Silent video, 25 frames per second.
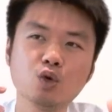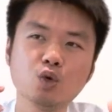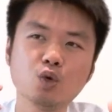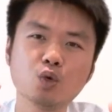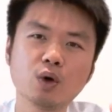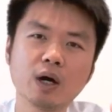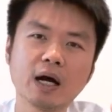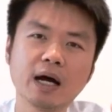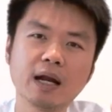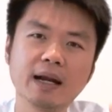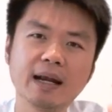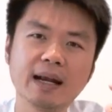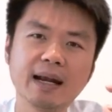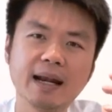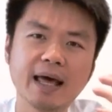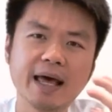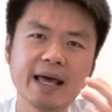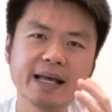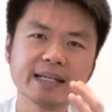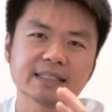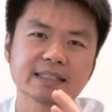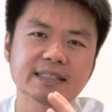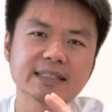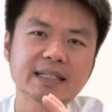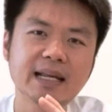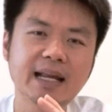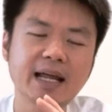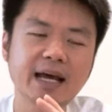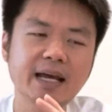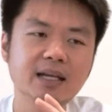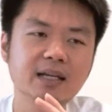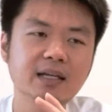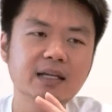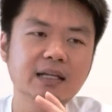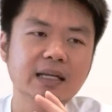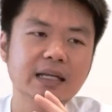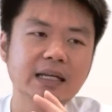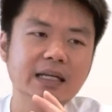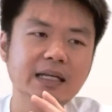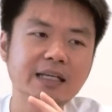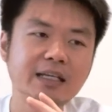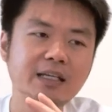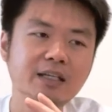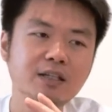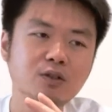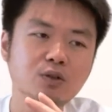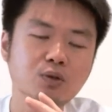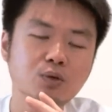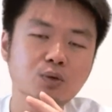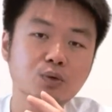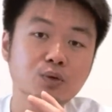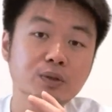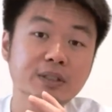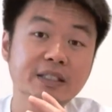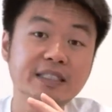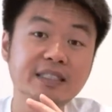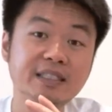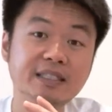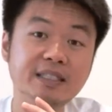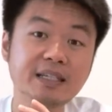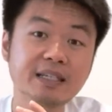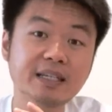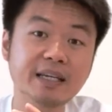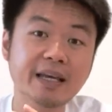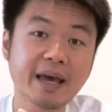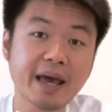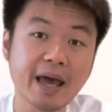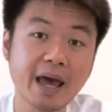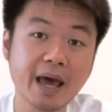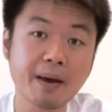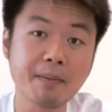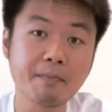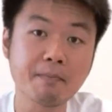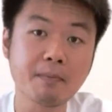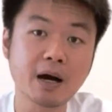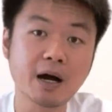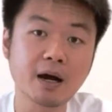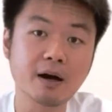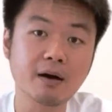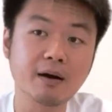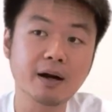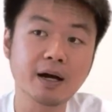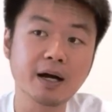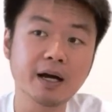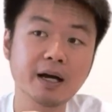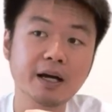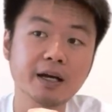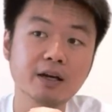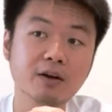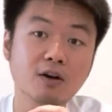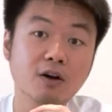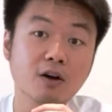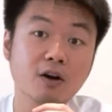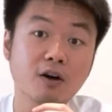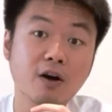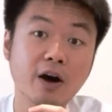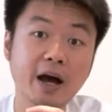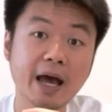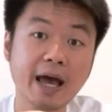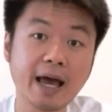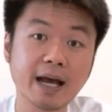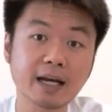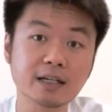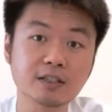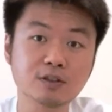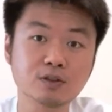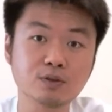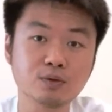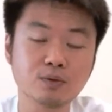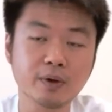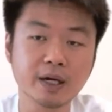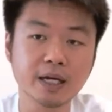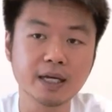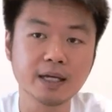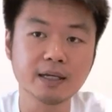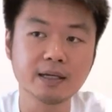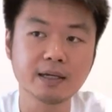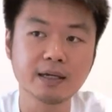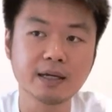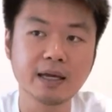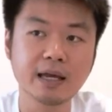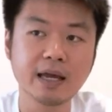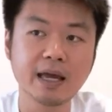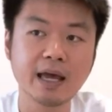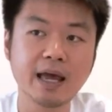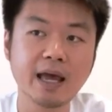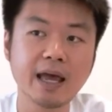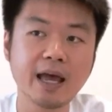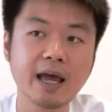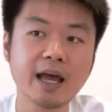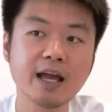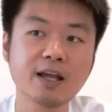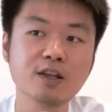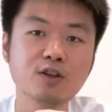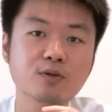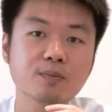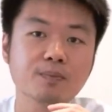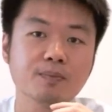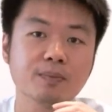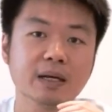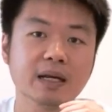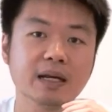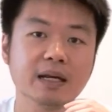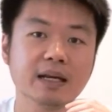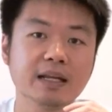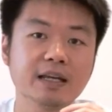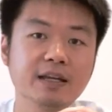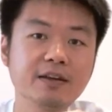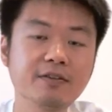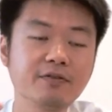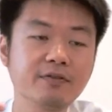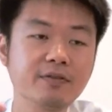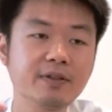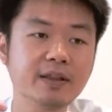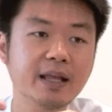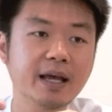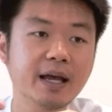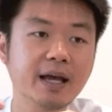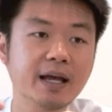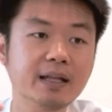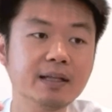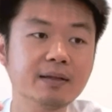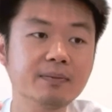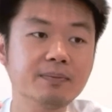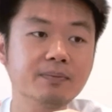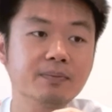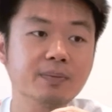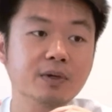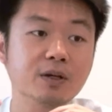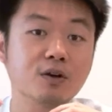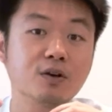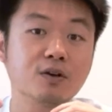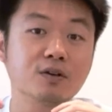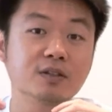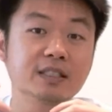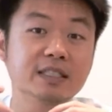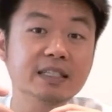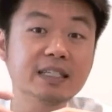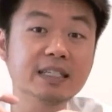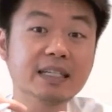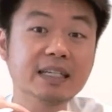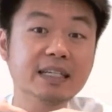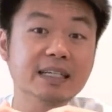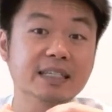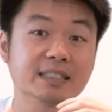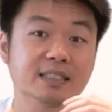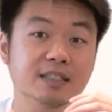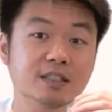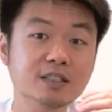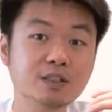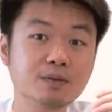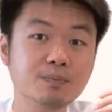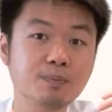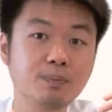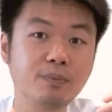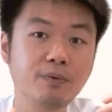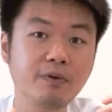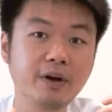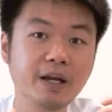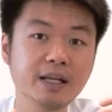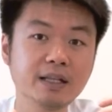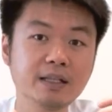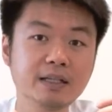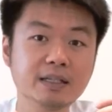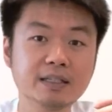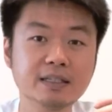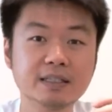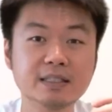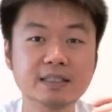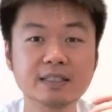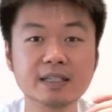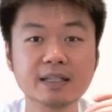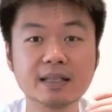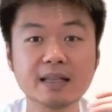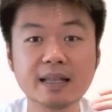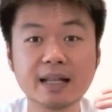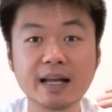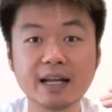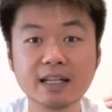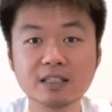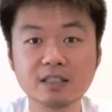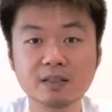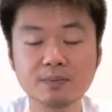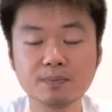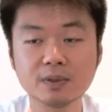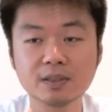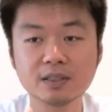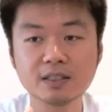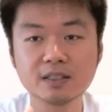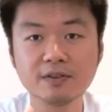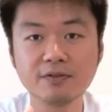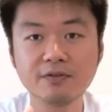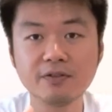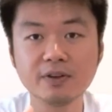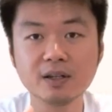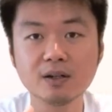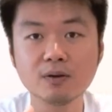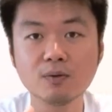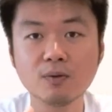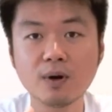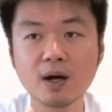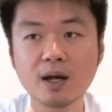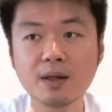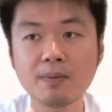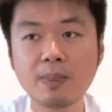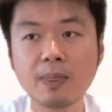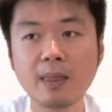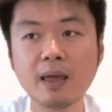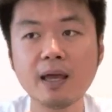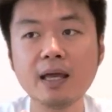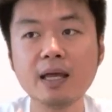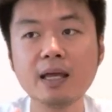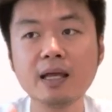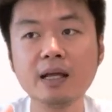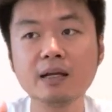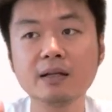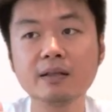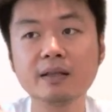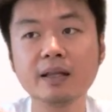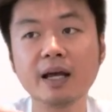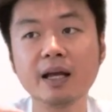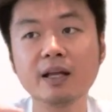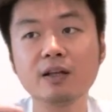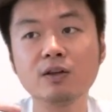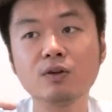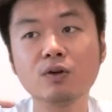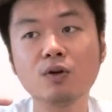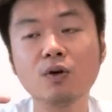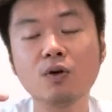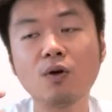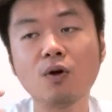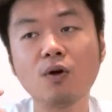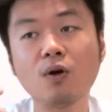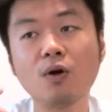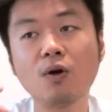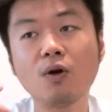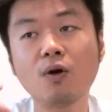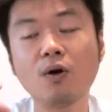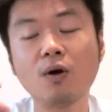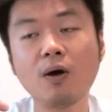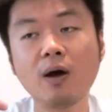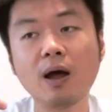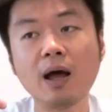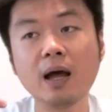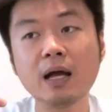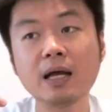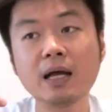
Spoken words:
you are less likely to seek MRI or X-ray. And you believe that because it is a sprain, it is a non-specific one, that your